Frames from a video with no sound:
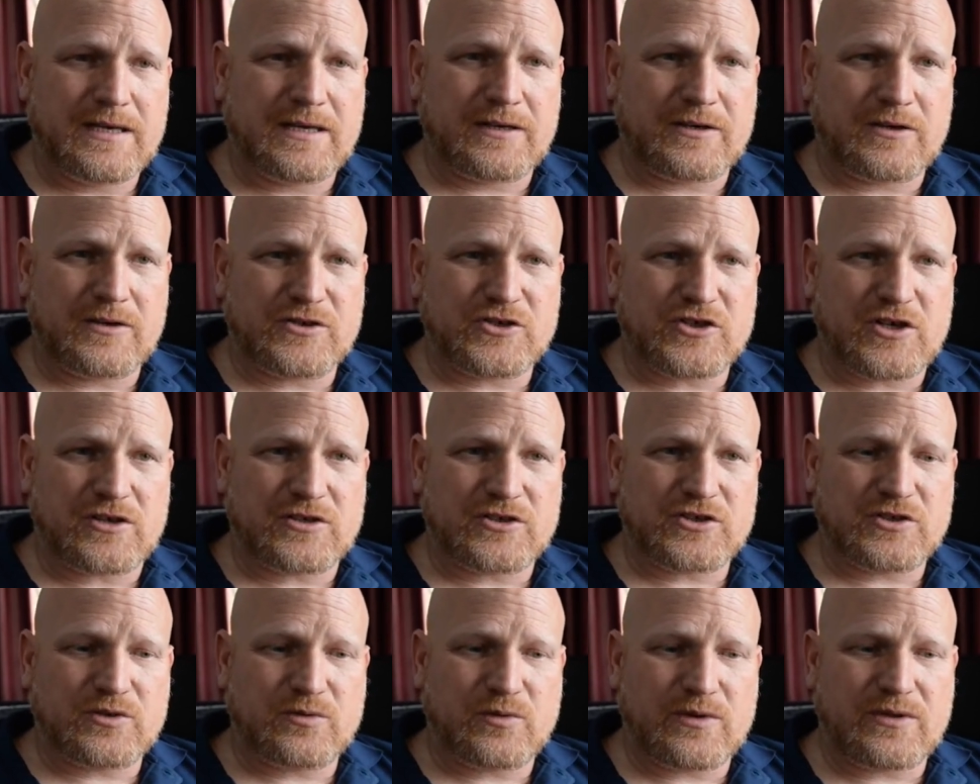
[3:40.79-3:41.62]
in
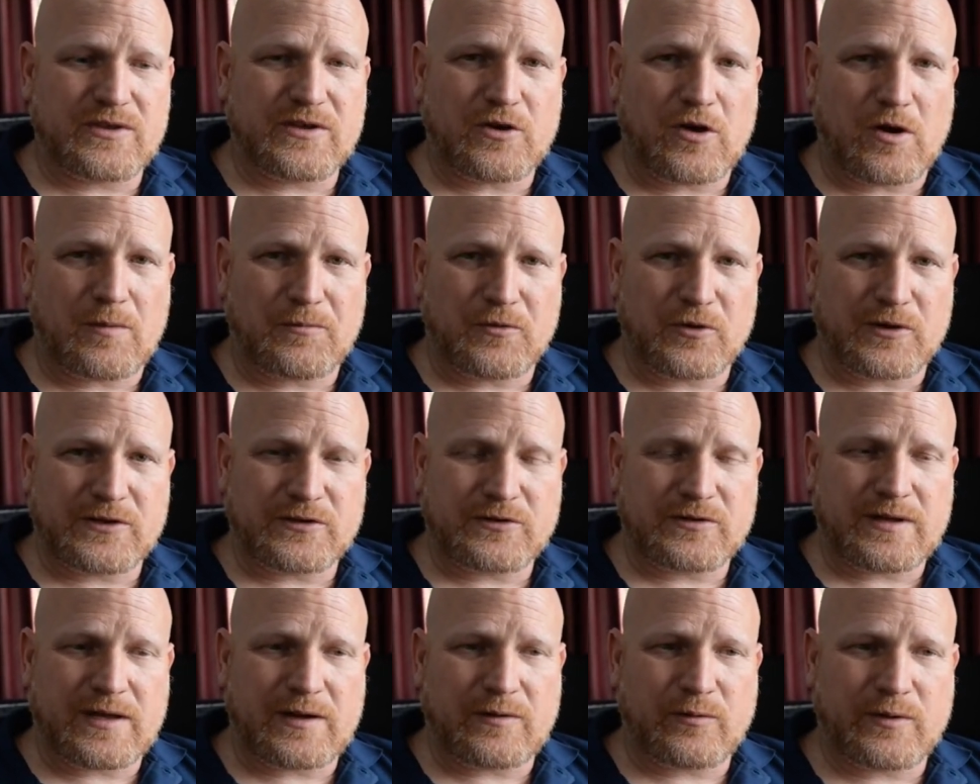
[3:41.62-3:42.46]
conjunction with the
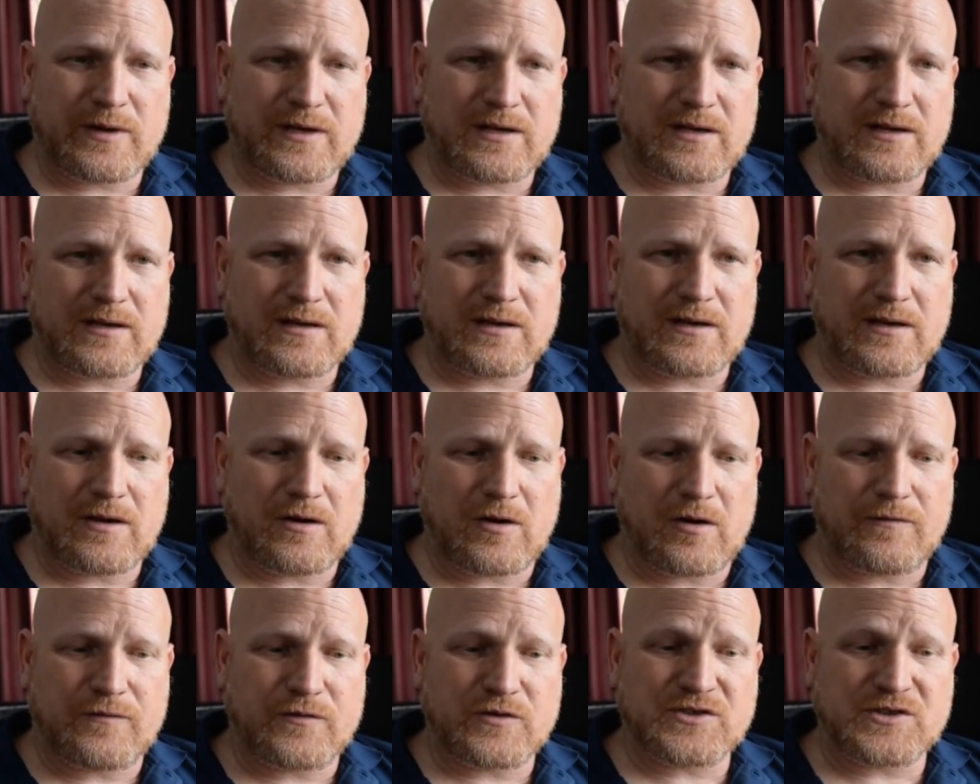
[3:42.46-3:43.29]
operator, that we can
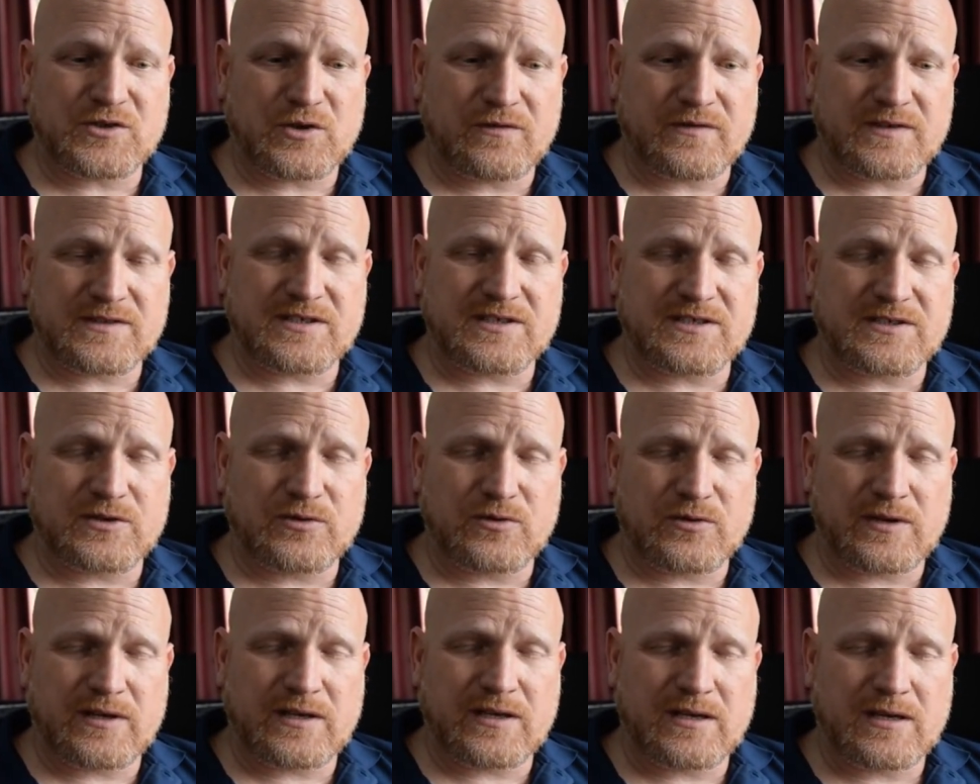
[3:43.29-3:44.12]
offer services
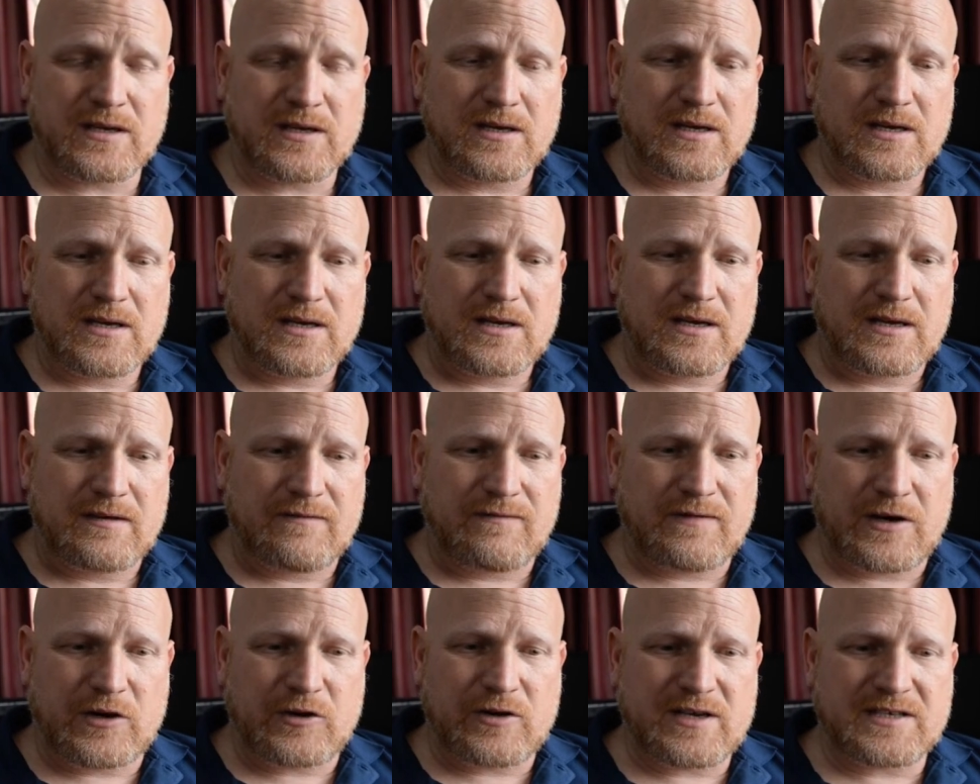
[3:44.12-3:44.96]
to the
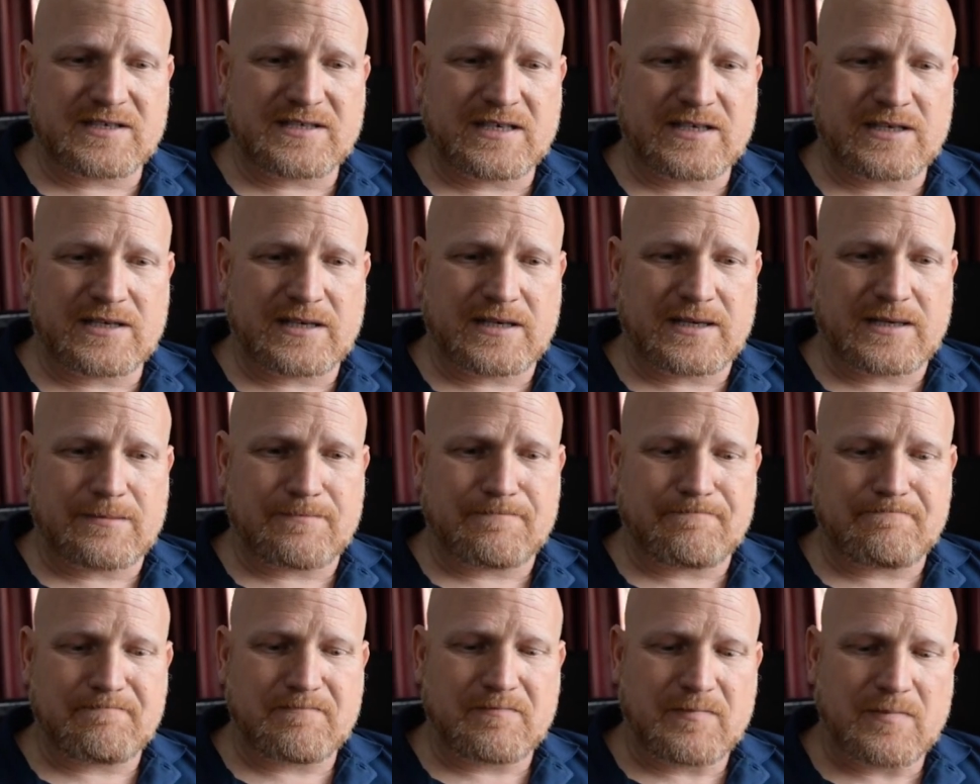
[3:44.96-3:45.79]
various
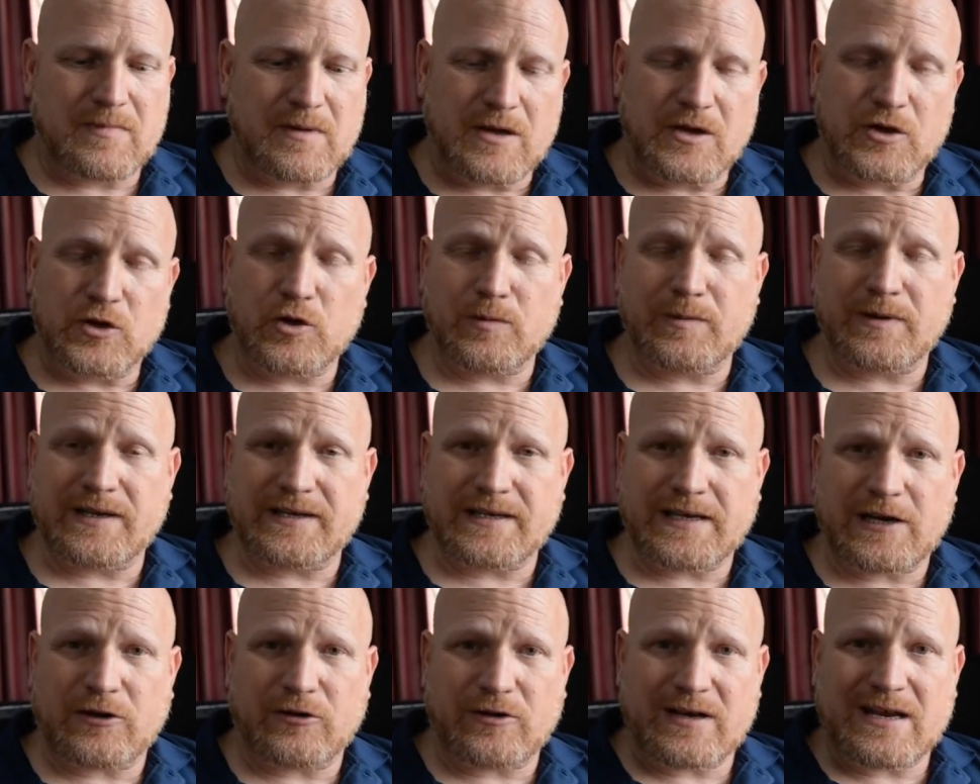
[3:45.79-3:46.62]

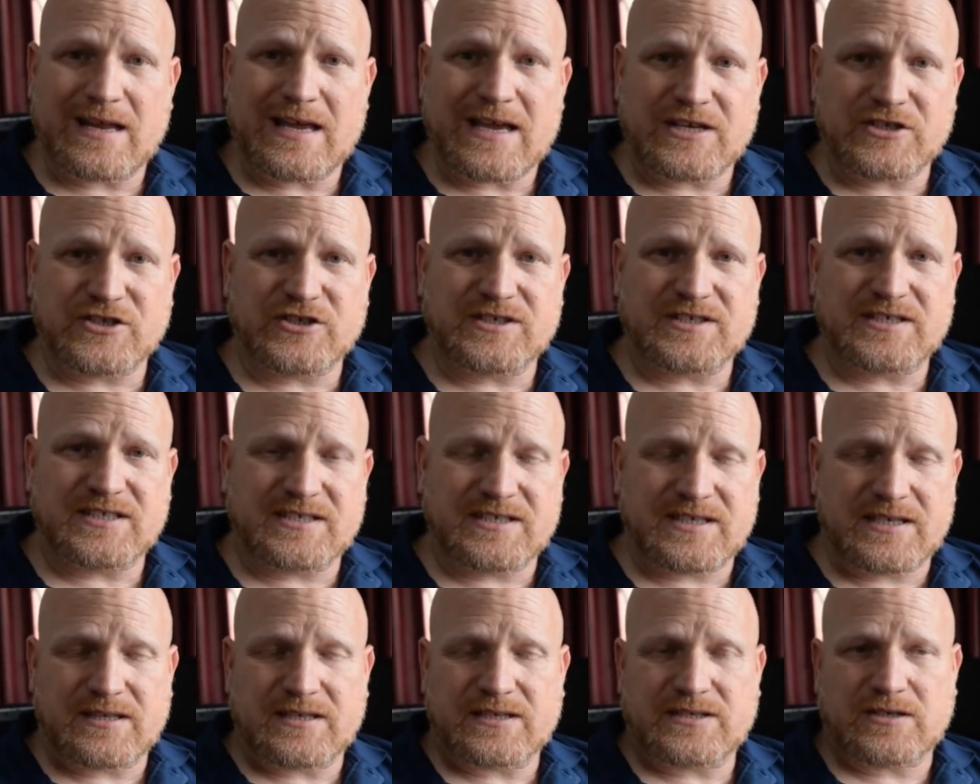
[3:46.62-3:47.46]
humanitarian
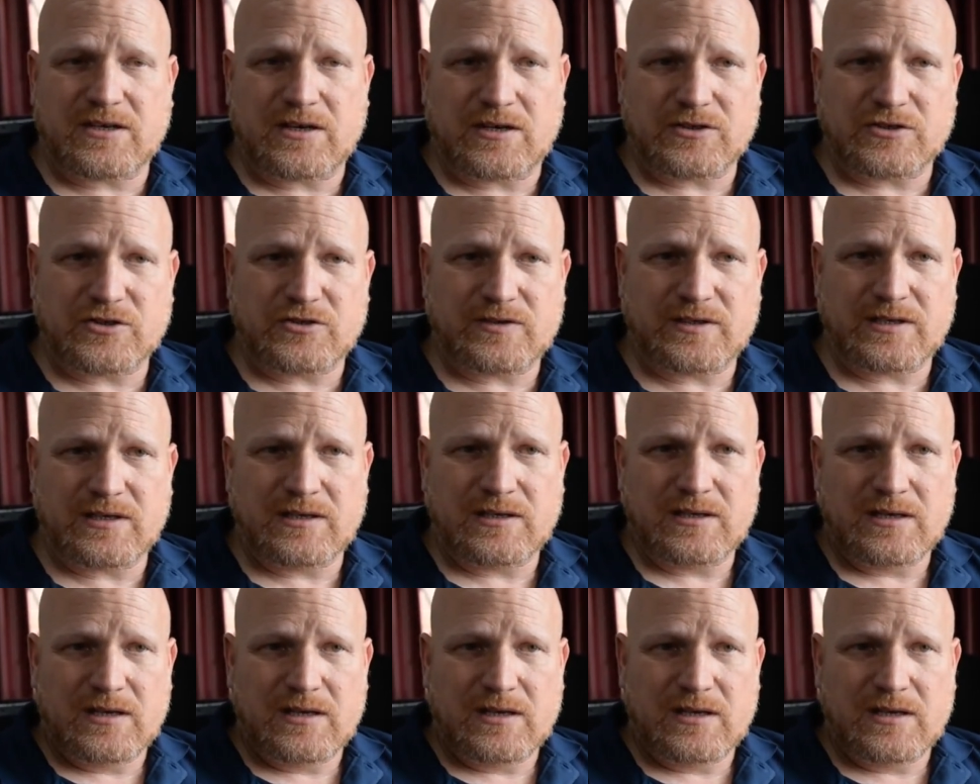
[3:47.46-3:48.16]
agencies in this country.